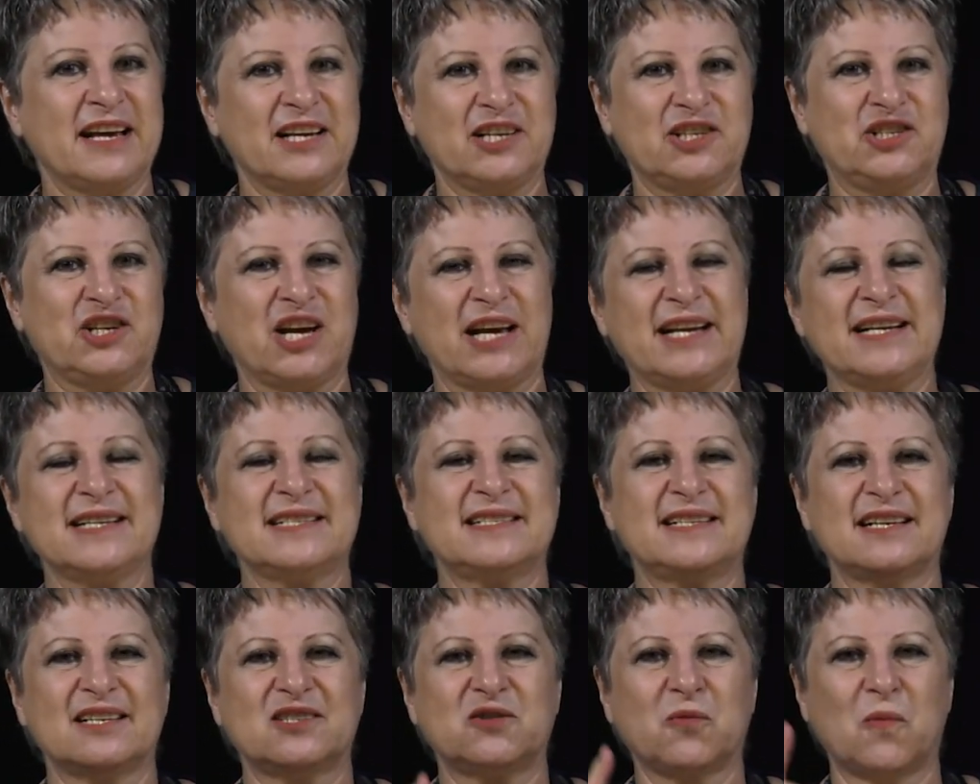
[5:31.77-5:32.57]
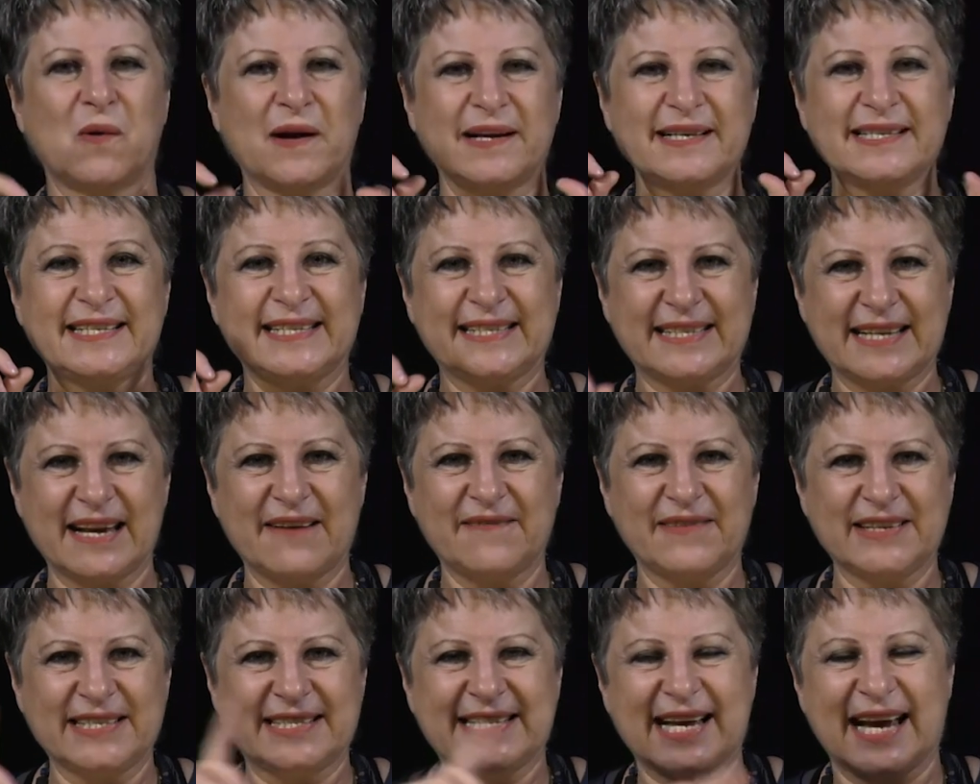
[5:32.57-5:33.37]
Genesis
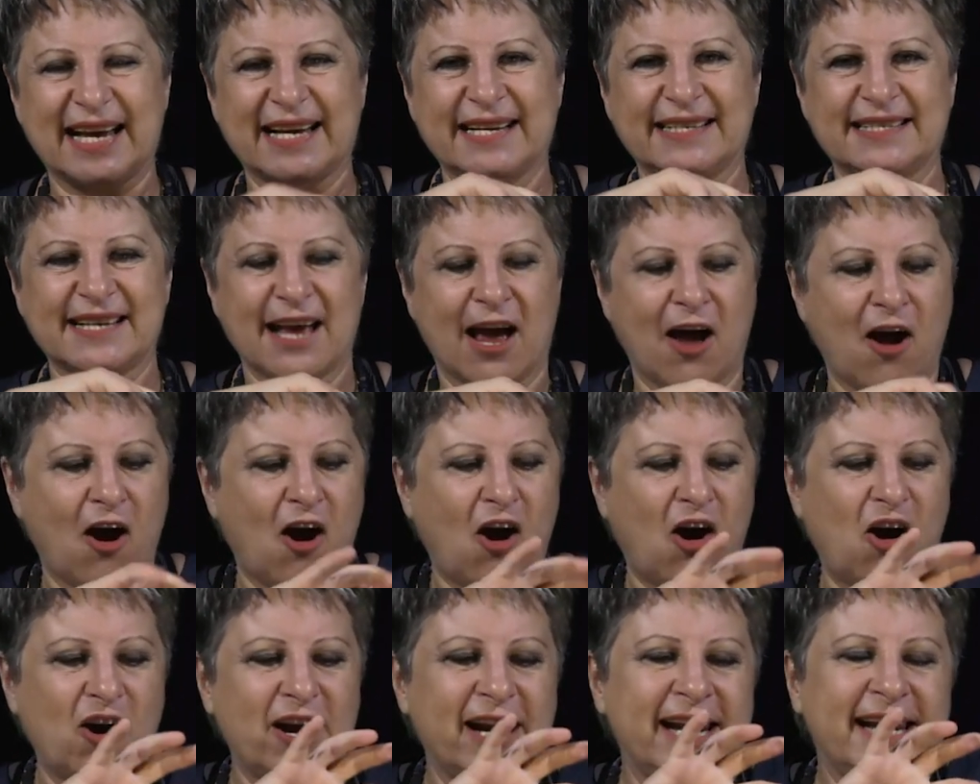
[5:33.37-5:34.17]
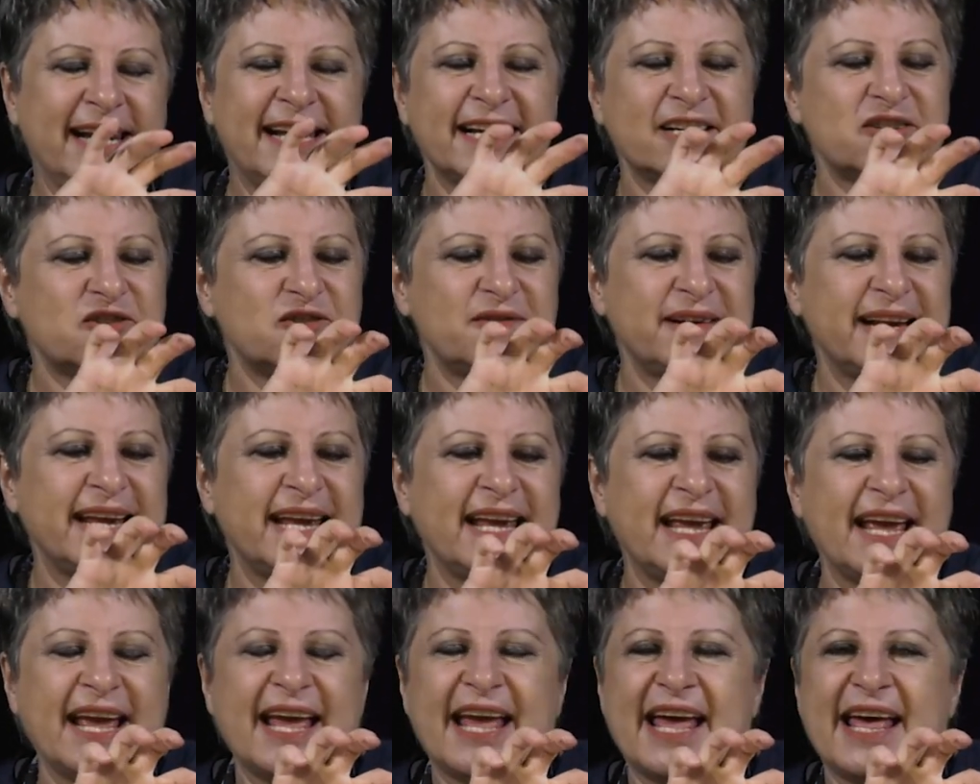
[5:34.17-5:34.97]
1:7 days are
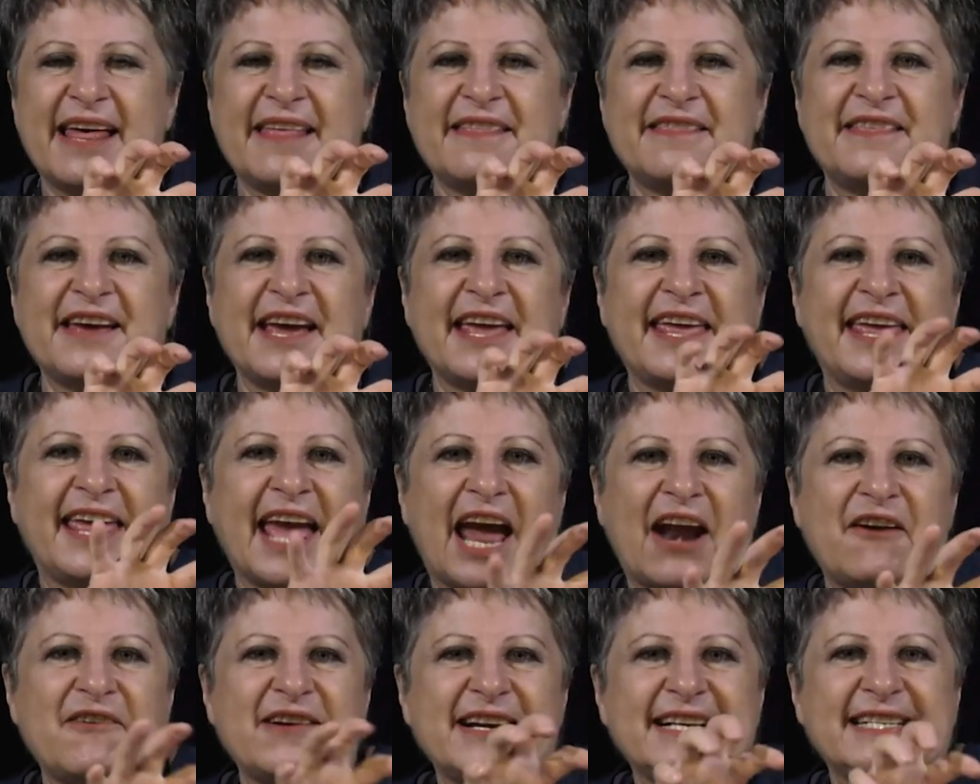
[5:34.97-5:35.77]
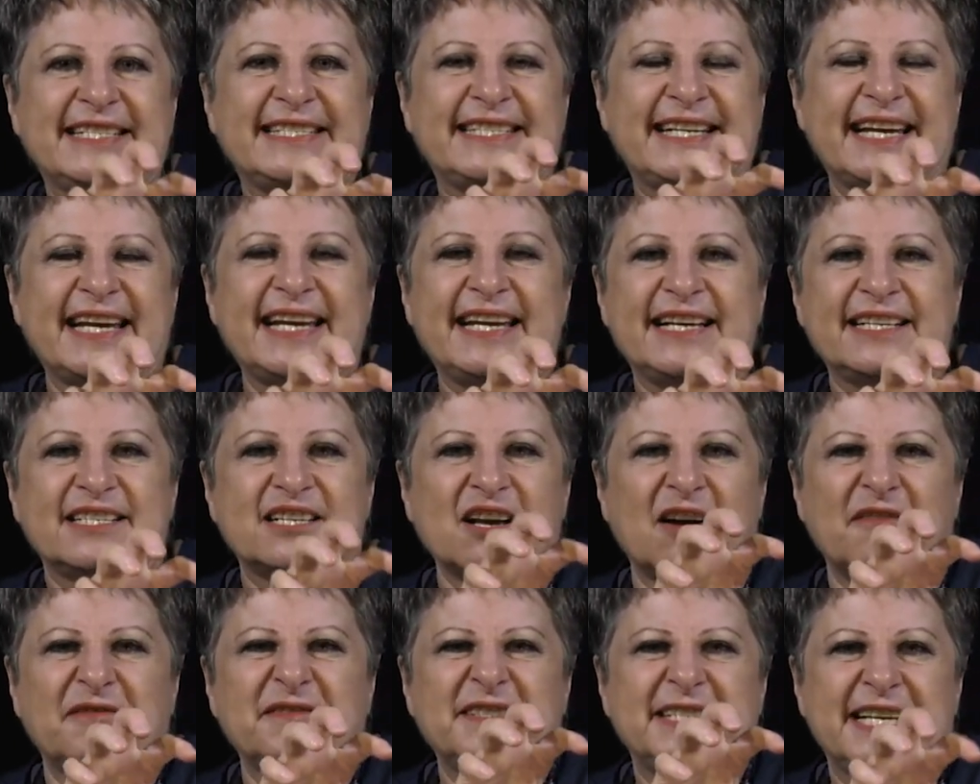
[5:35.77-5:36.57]
literally the guarantees
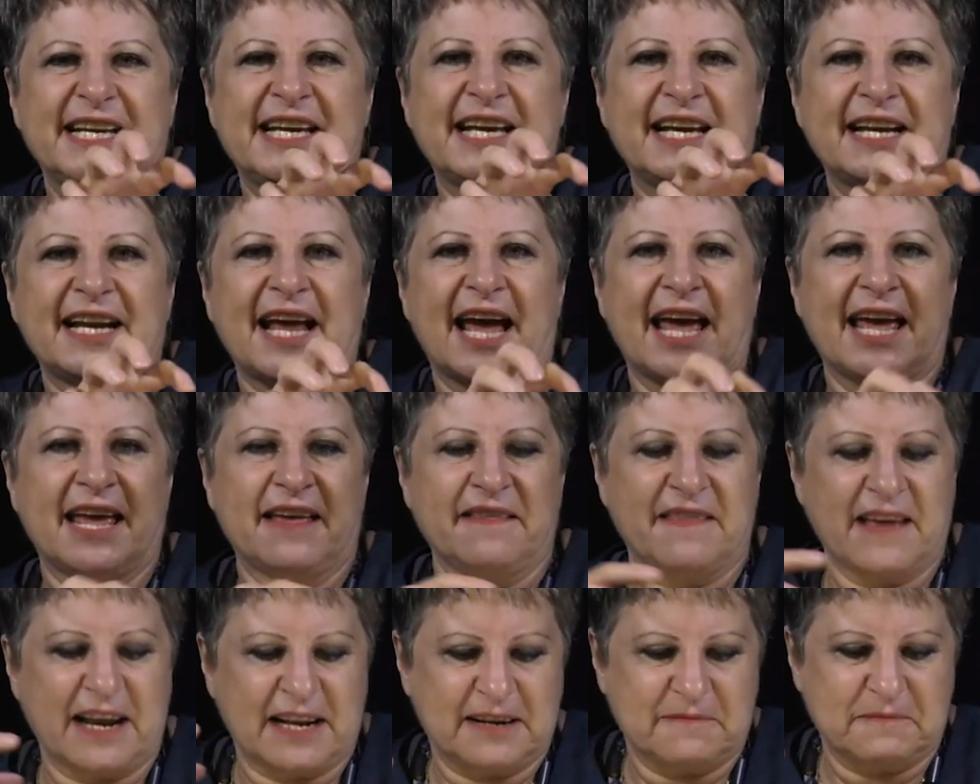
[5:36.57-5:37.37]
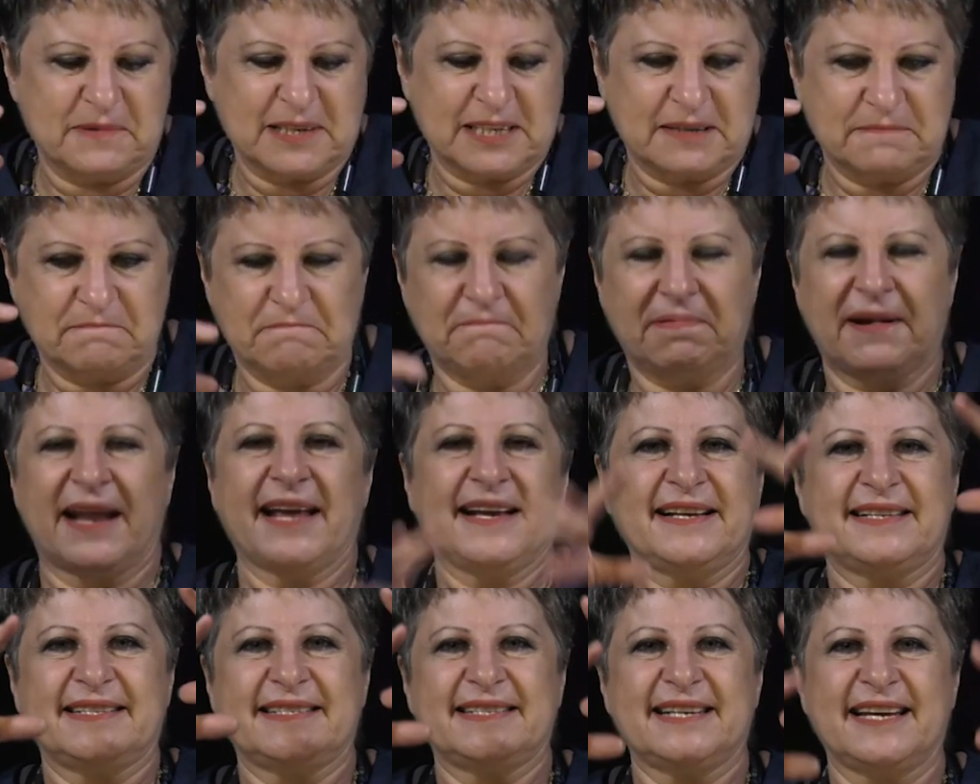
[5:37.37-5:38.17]
of DNA that was
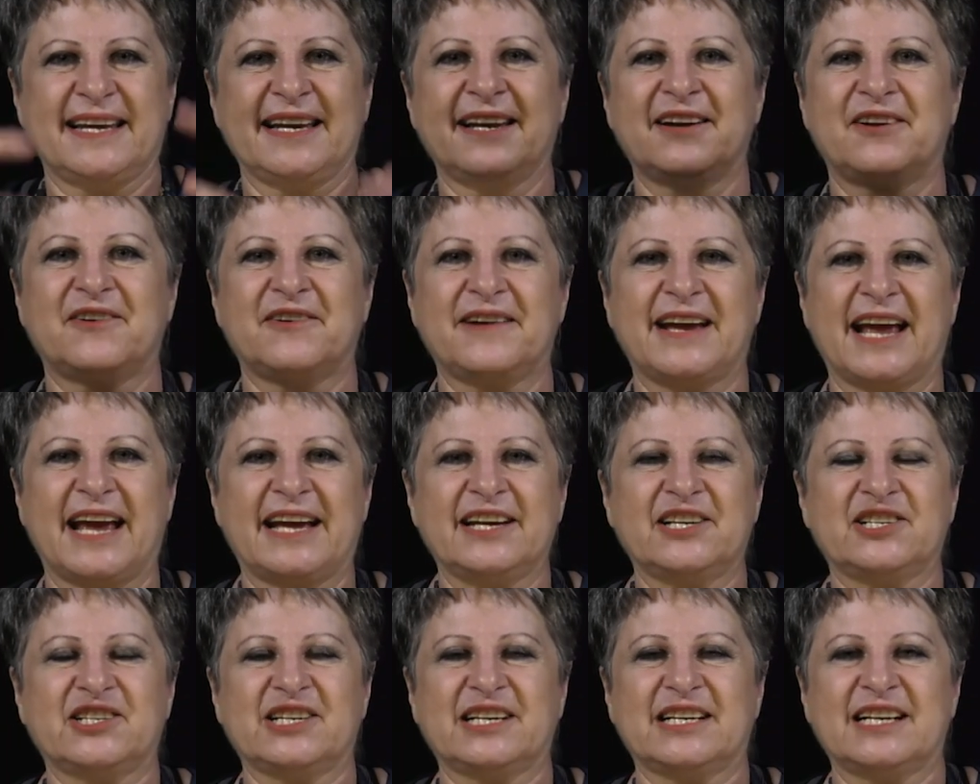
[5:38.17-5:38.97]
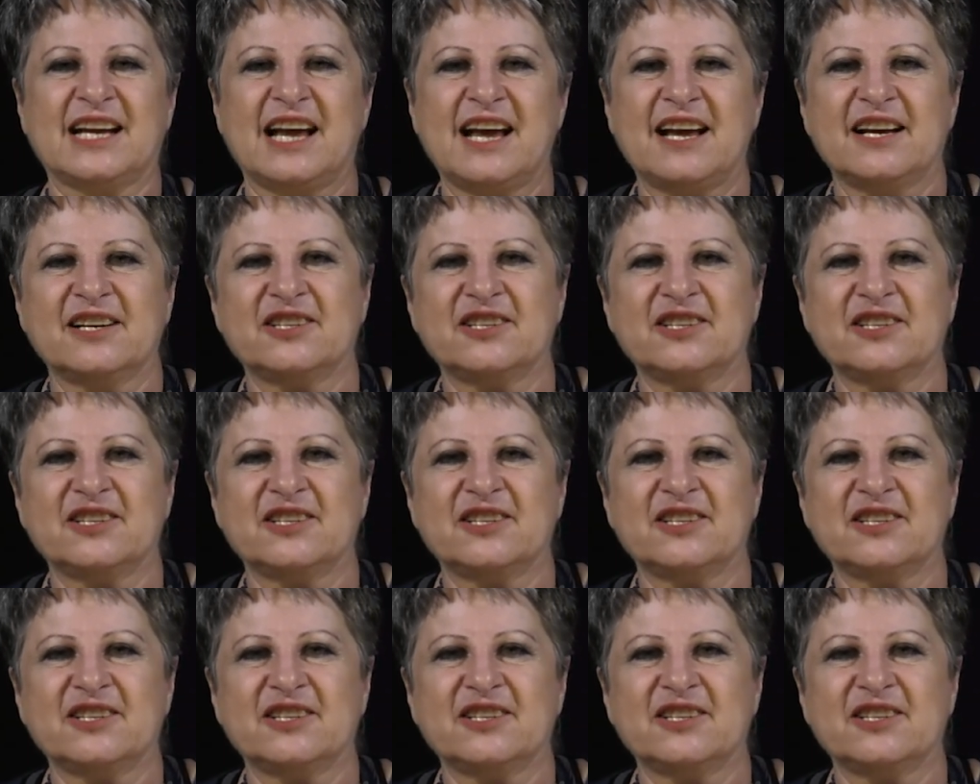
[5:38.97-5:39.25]
placed in creation.